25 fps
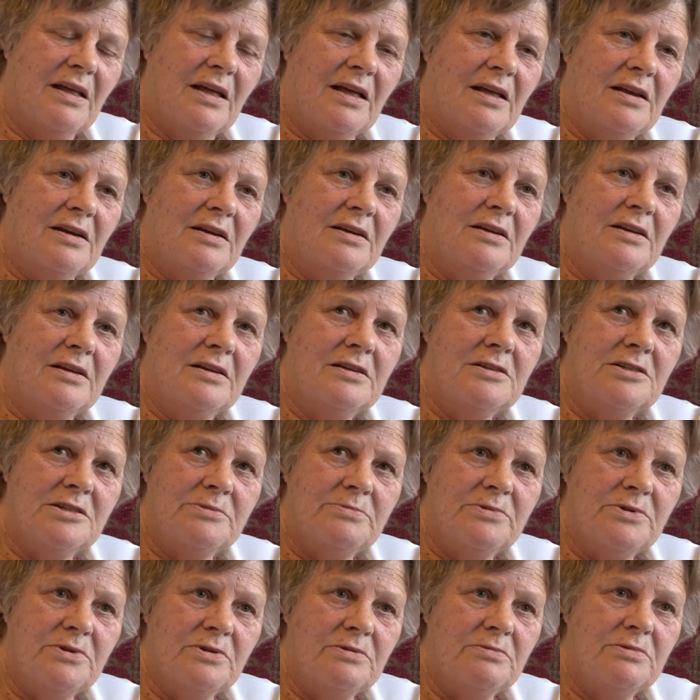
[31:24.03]
and her
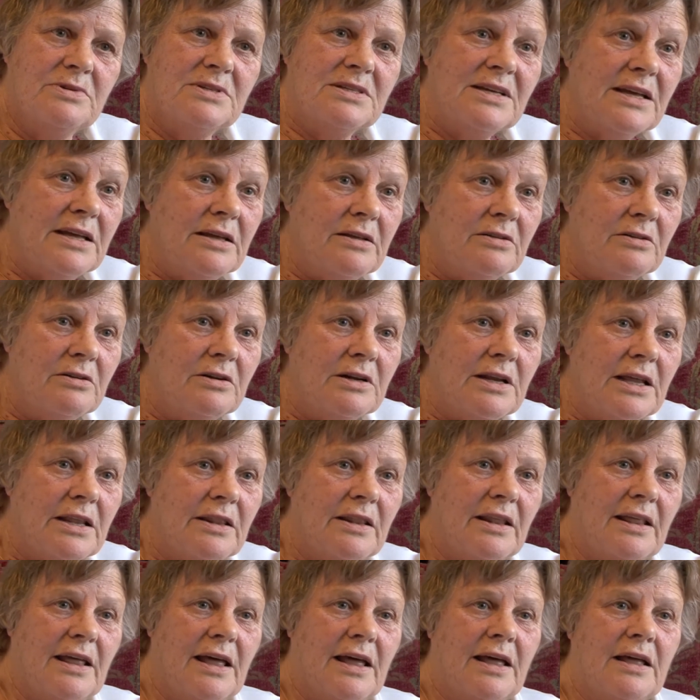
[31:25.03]
husband was killed
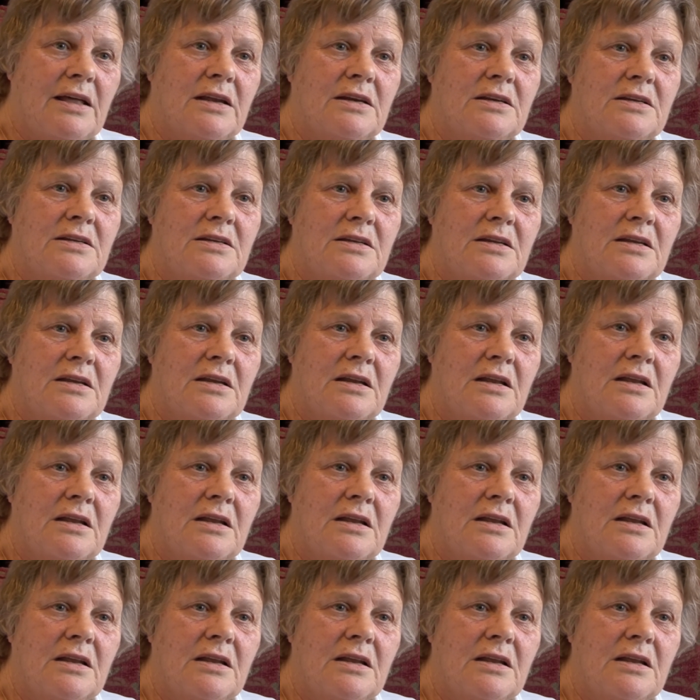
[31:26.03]
in that.